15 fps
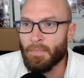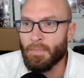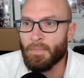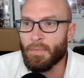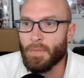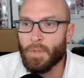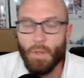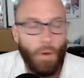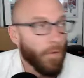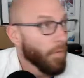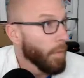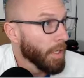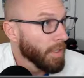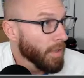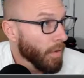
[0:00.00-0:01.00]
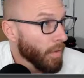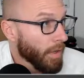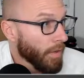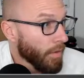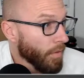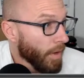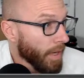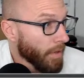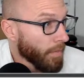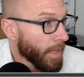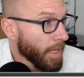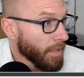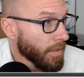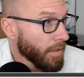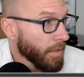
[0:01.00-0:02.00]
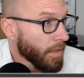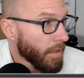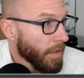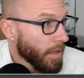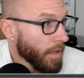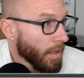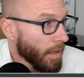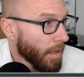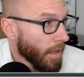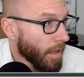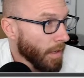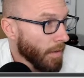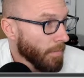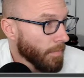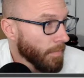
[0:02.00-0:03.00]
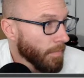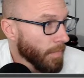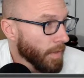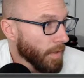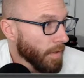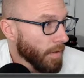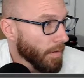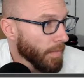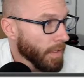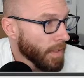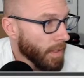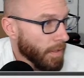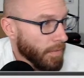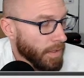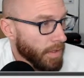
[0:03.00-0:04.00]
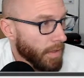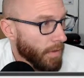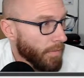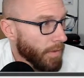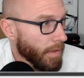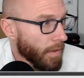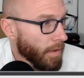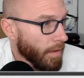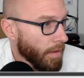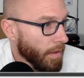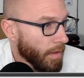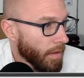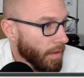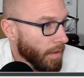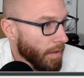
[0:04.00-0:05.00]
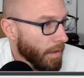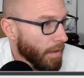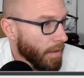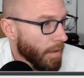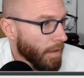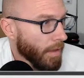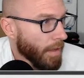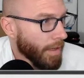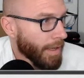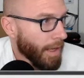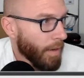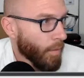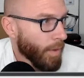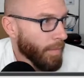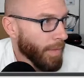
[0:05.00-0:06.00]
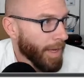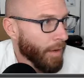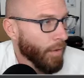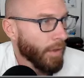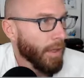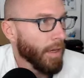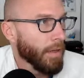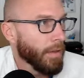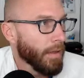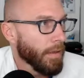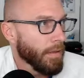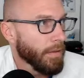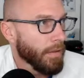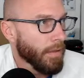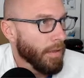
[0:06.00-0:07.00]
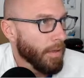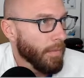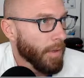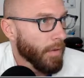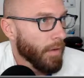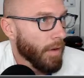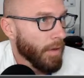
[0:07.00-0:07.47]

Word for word: So everybody's going in the randomizer. Um, here, let me take myself out of there. Can't win my own contest. I'd be wrong.